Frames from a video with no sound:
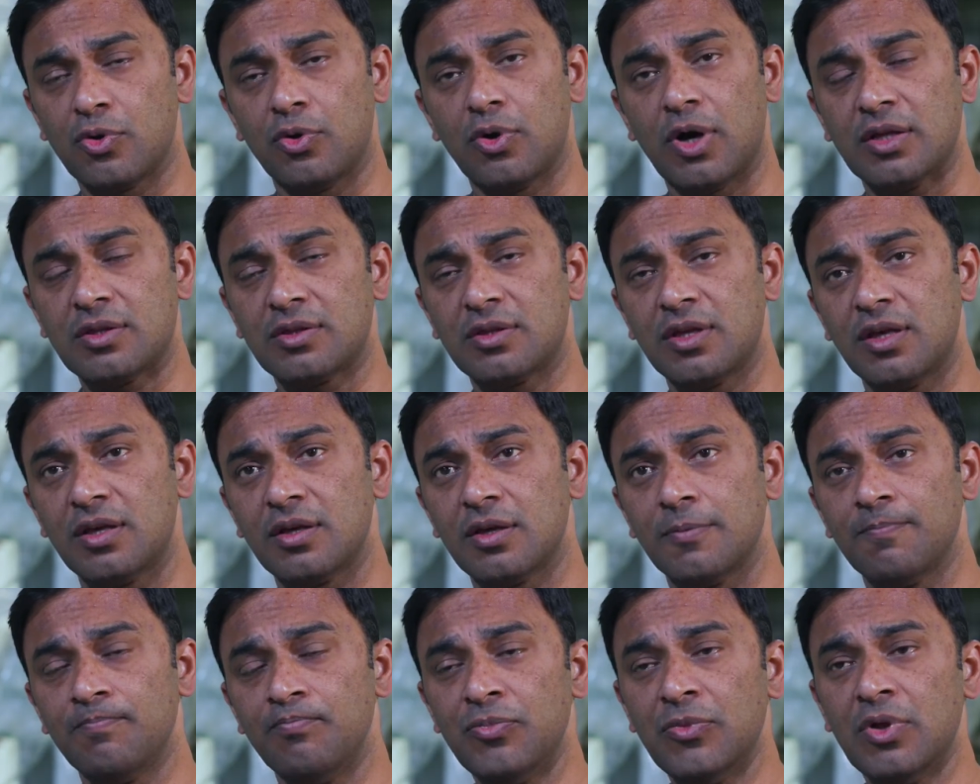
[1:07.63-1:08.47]
So I
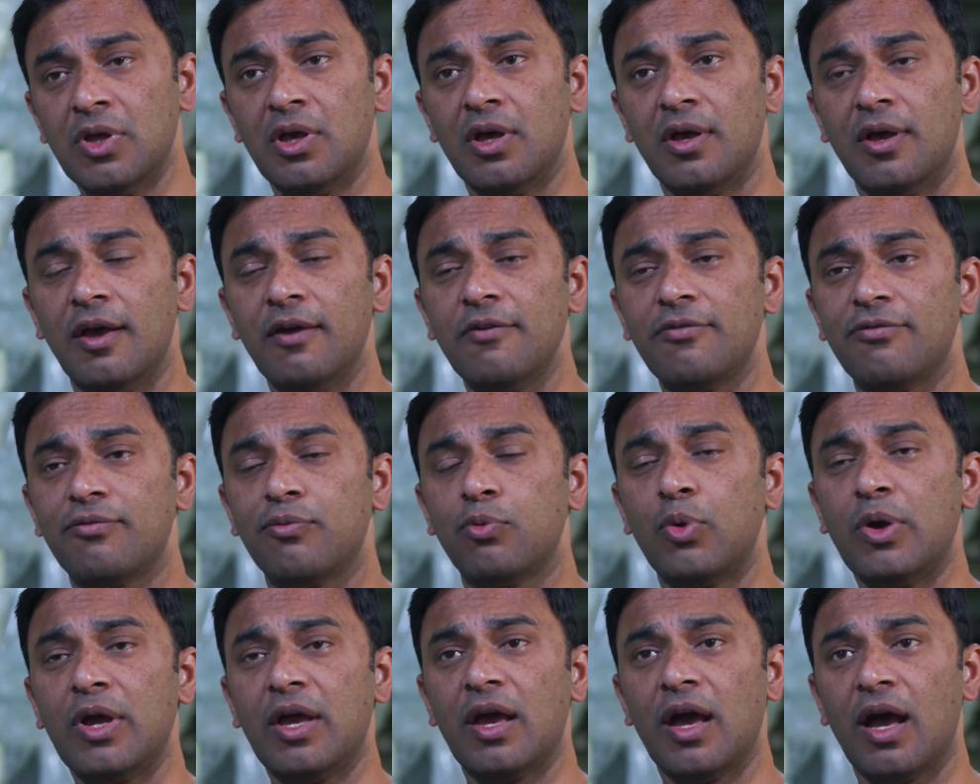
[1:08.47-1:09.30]
think
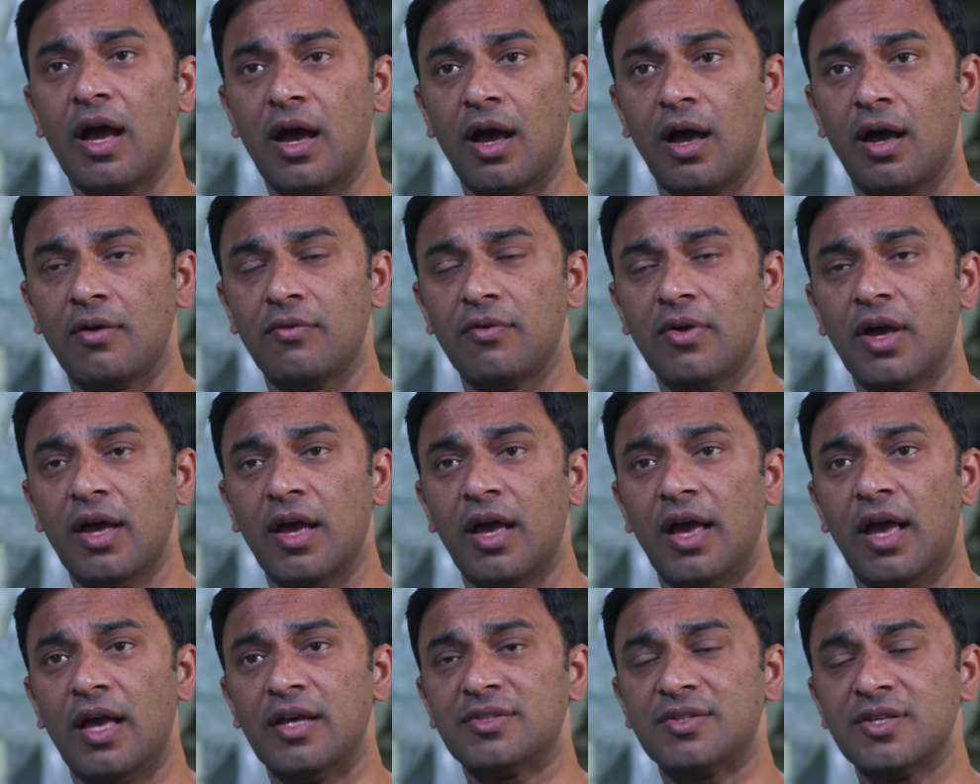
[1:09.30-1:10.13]
if we have
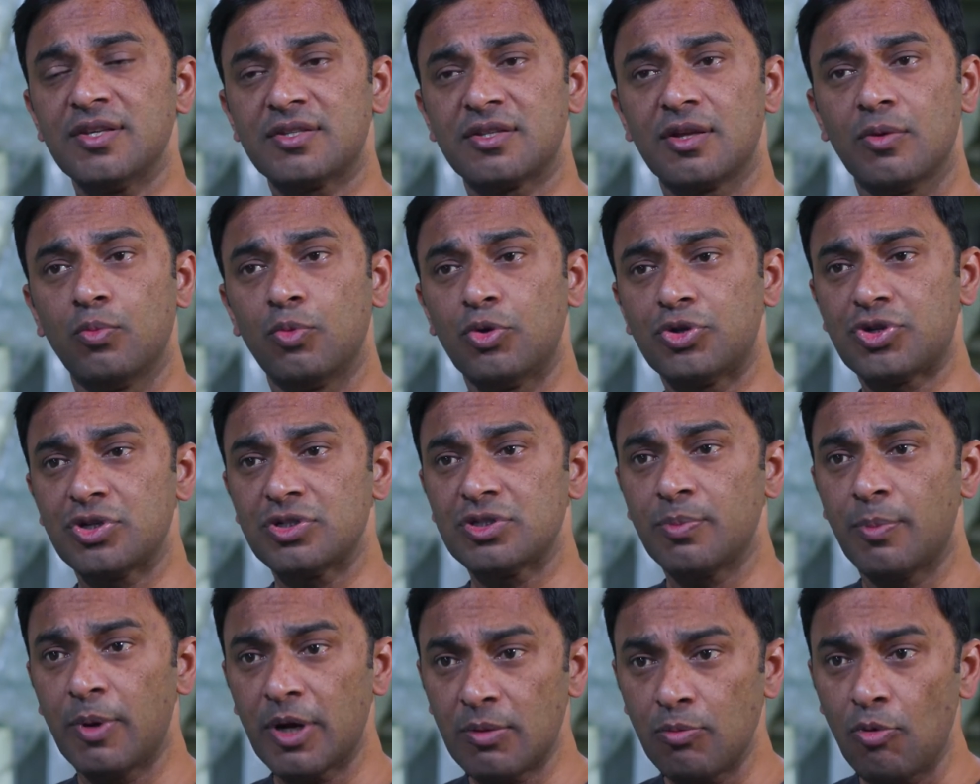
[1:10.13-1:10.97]
a system which
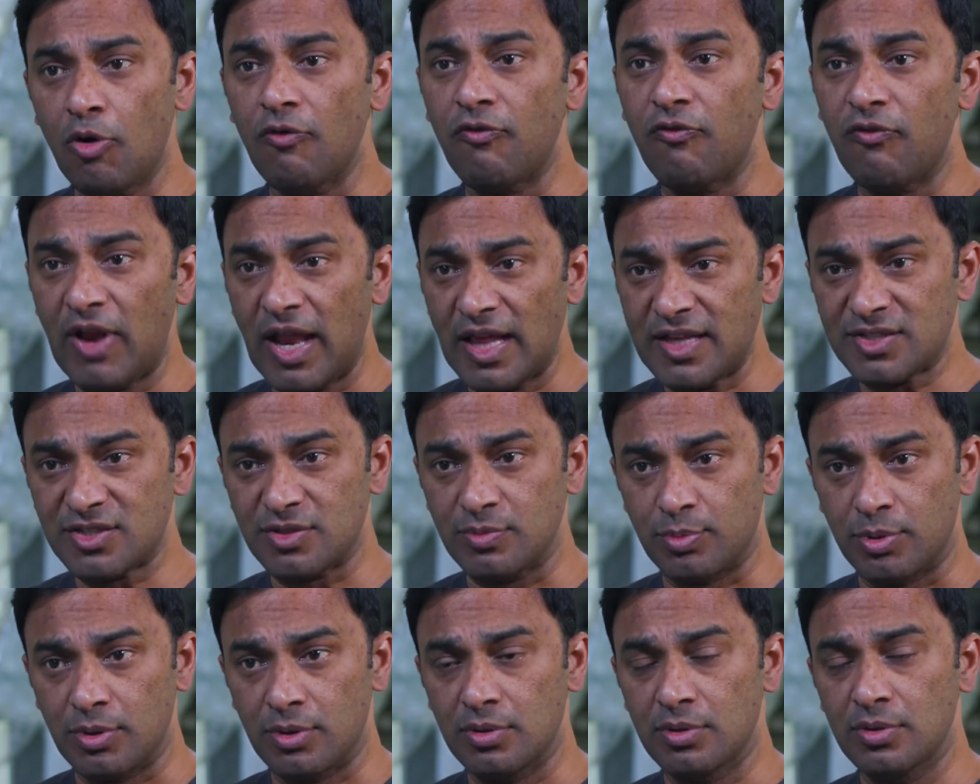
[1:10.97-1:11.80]
is a bit more
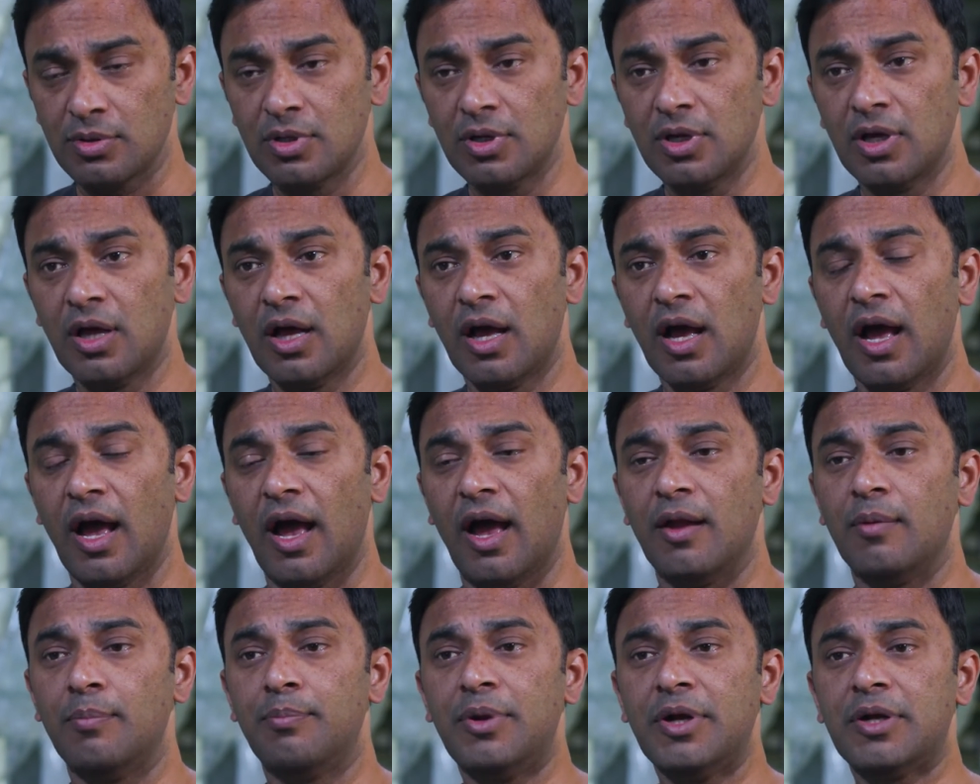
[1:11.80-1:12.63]
flexible
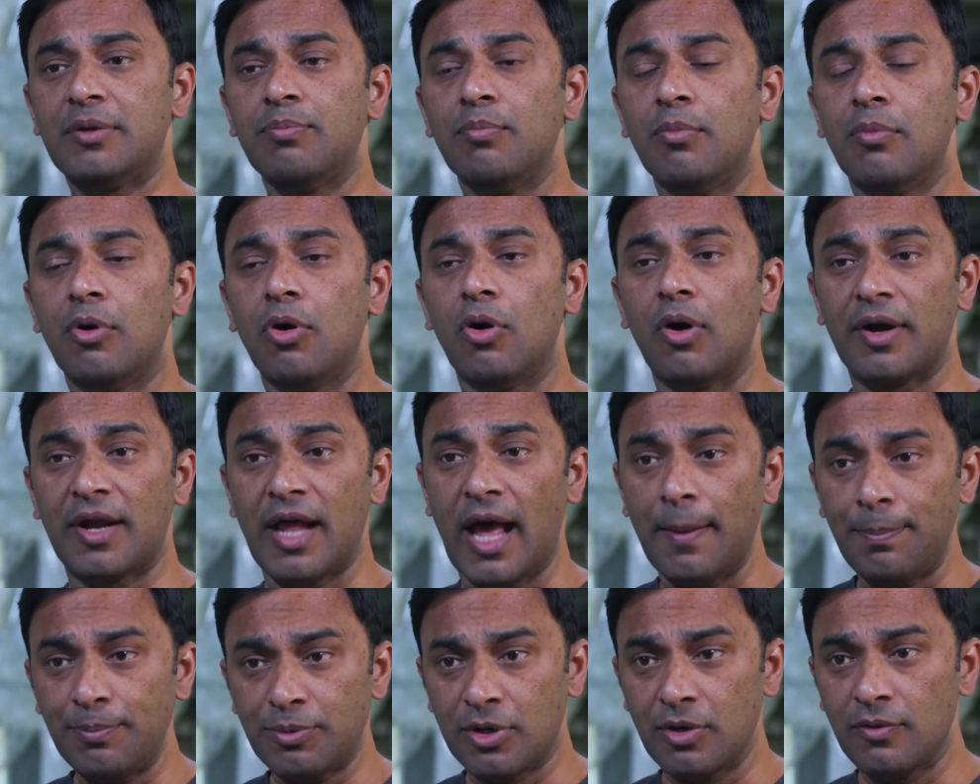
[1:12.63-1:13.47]
and a bit more
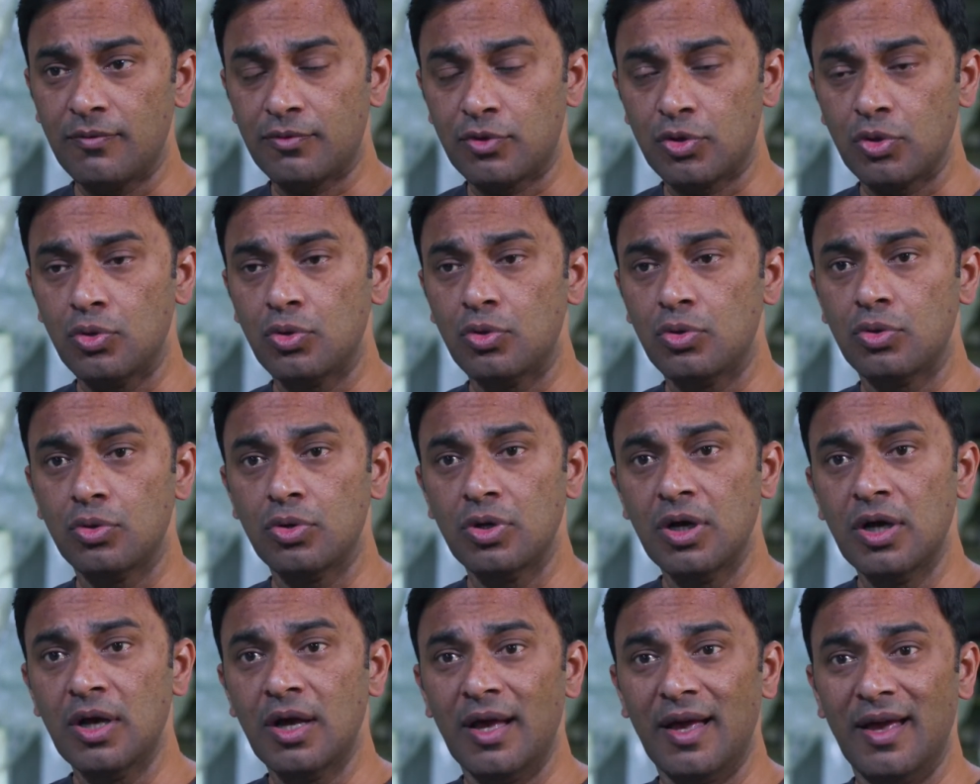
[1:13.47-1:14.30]
adaptive
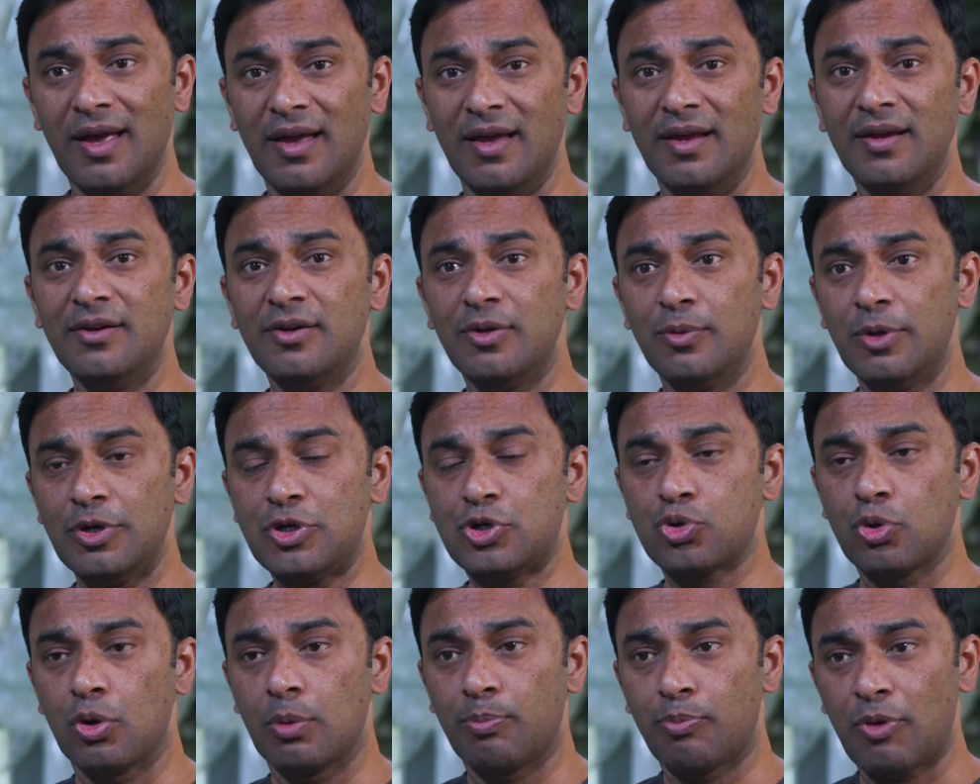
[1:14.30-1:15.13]
to
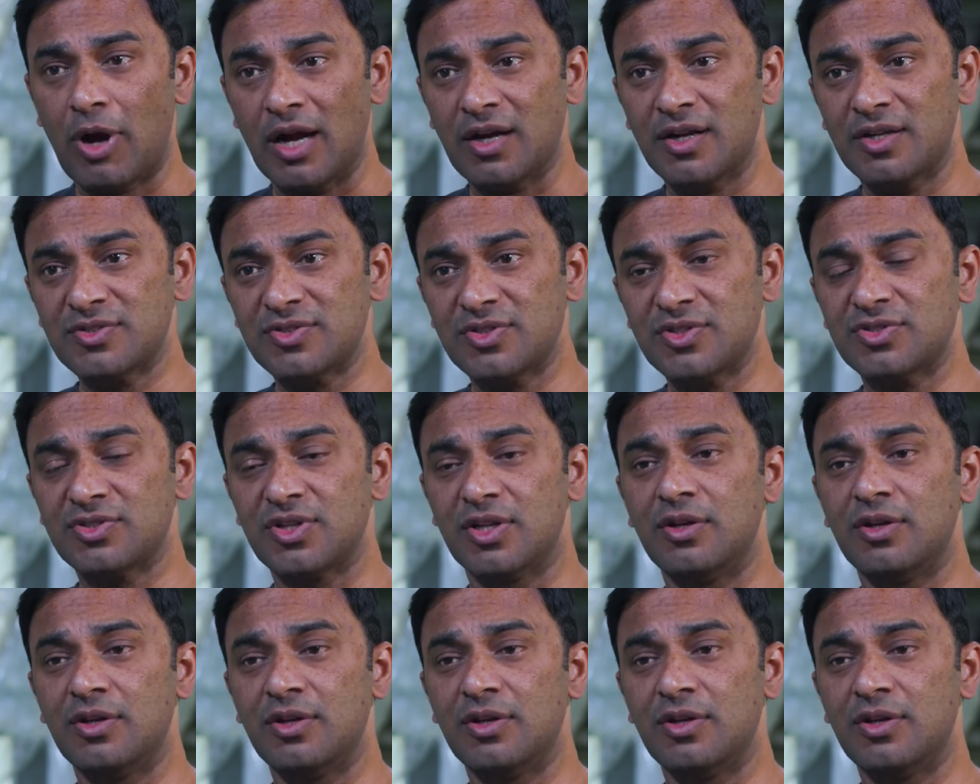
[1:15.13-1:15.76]
individual practices